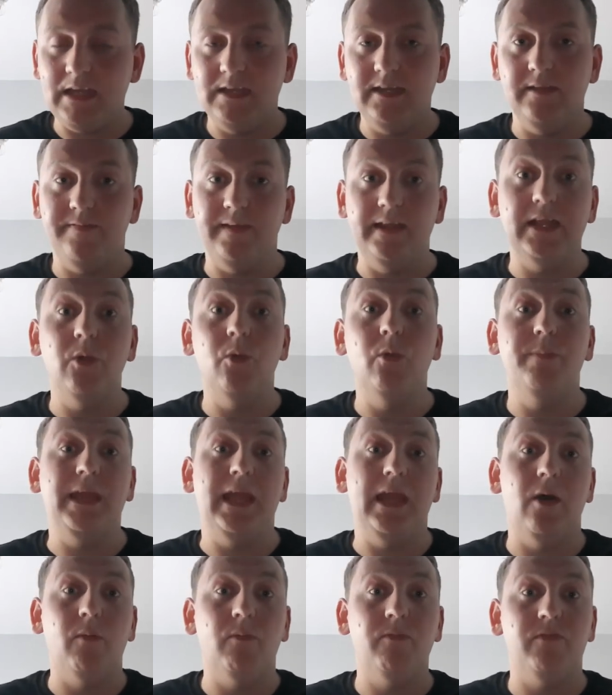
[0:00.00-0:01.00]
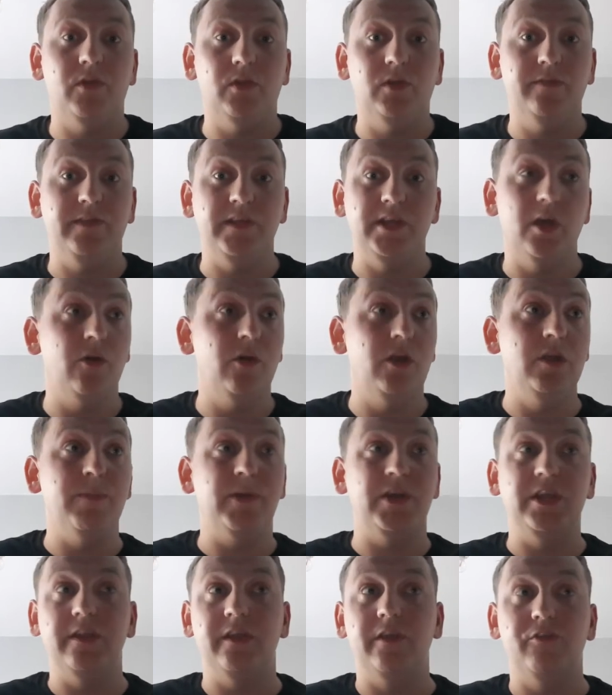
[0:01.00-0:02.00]
think it would be helpful, if you know
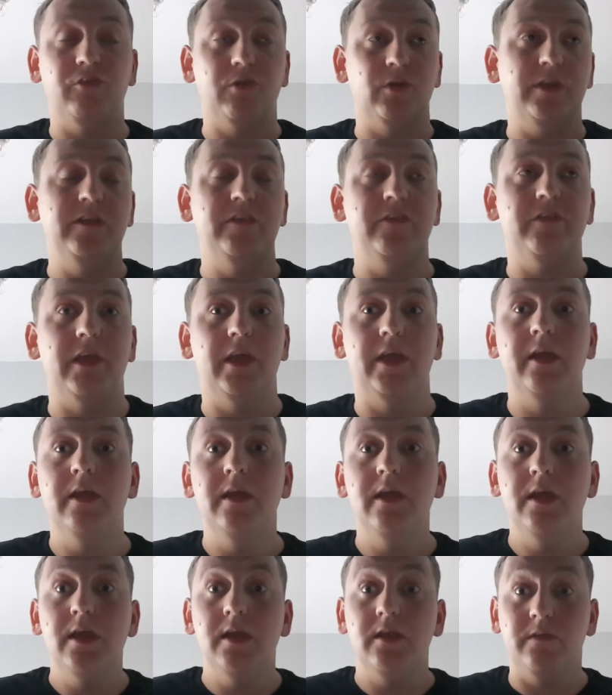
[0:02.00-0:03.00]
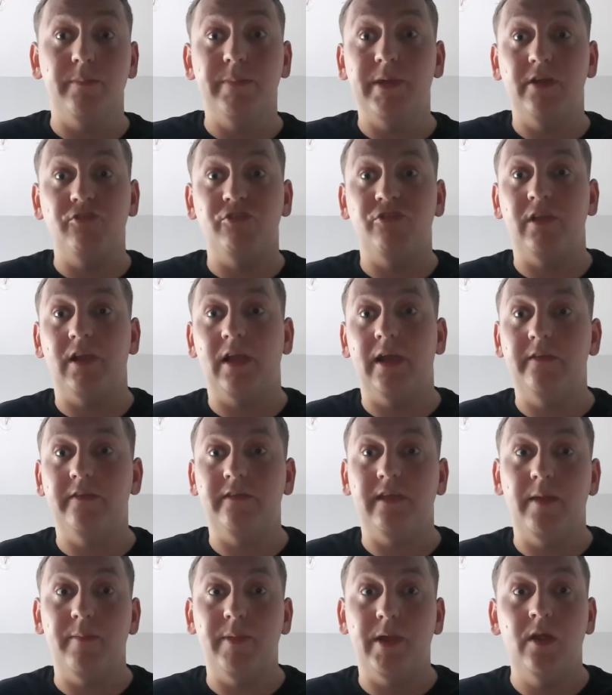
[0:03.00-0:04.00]
anybody that's looking to purchase a
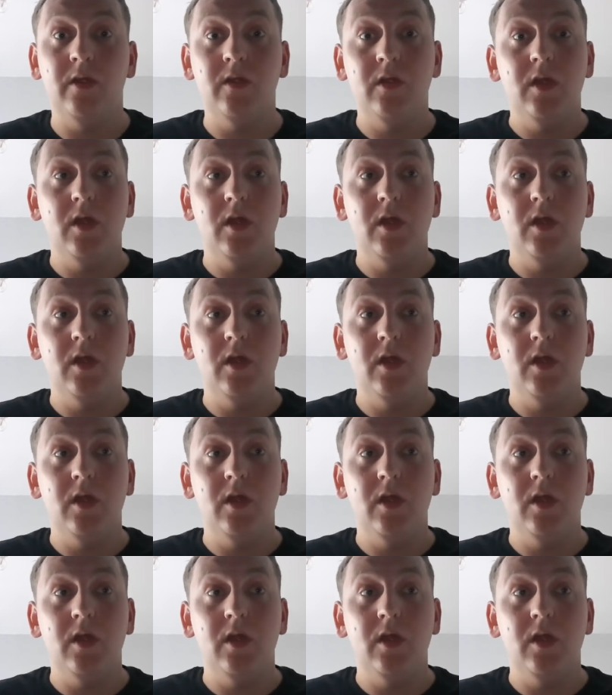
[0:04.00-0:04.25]
lightsaber.